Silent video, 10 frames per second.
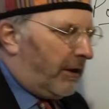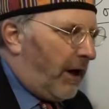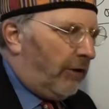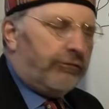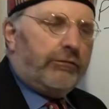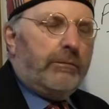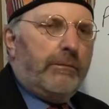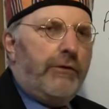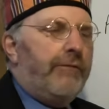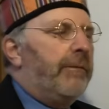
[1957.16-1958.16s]
cultural
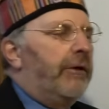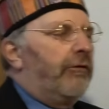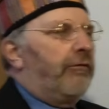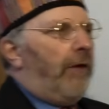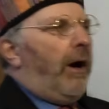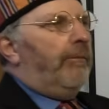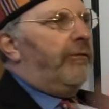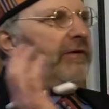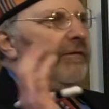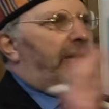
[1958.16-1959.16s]
movements from
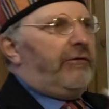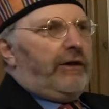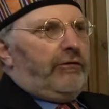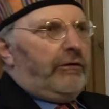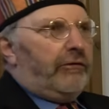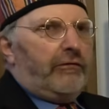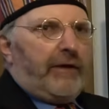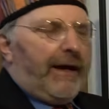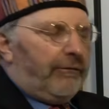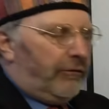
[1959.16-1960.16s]
civilizations
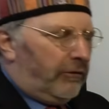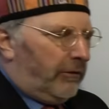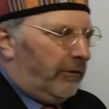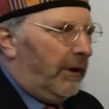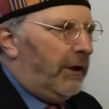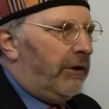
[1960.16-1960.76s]
down to,